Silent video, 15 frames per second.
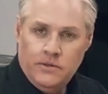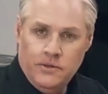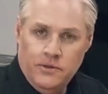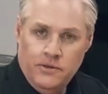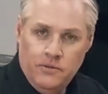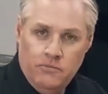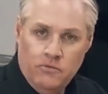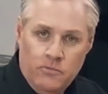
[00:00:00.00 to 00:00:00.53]

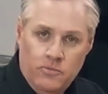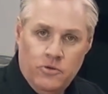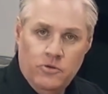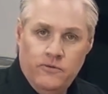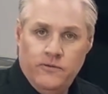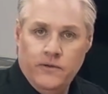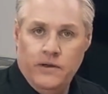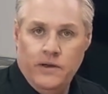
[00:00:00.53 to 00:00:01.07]
to
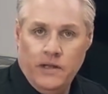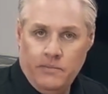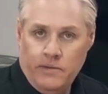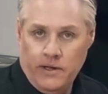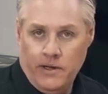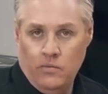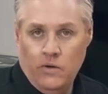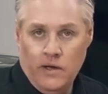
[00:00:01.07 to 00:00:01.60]
remove and
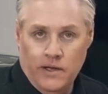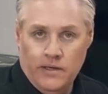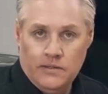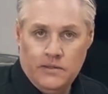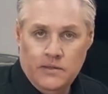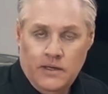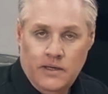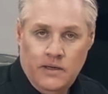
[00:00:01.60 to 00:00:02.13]
eliminate
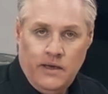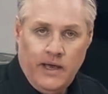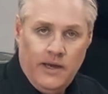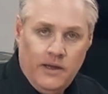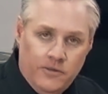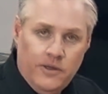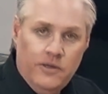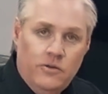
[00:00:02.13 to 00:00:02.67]
waste.
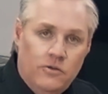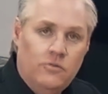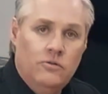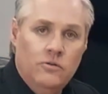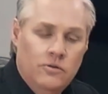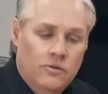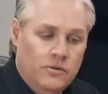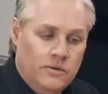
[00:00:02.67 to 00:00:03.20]
Anything you
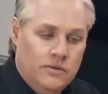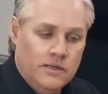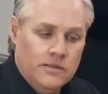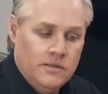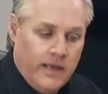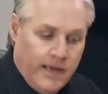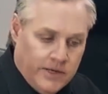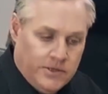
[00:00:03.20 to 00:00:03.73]
do that
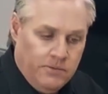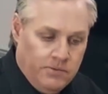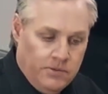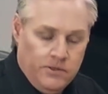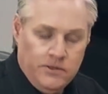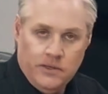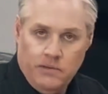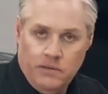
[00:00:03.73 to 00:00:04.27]
doesn't actually
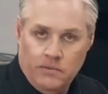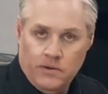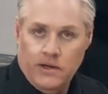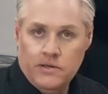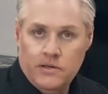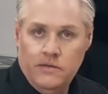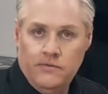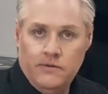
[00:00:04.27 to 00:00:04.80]
produce something
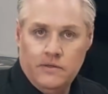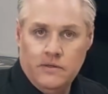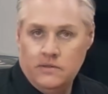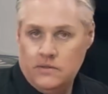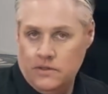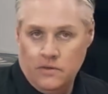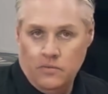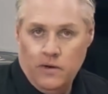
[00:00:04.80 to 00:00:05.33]
productive is
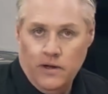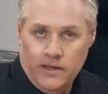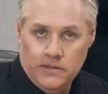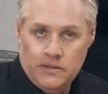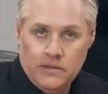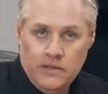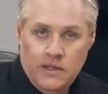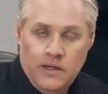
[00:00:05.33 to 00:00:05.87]
considered
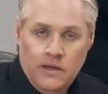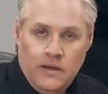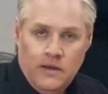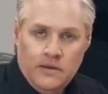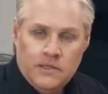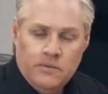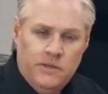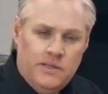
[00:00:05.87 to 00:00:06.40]
waste.
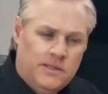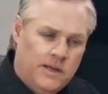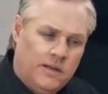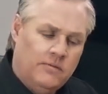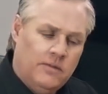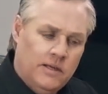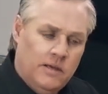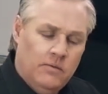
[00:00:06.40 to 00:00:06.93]
So we
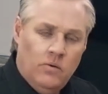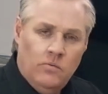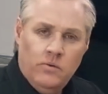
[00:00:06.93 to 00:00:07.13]
started thinking,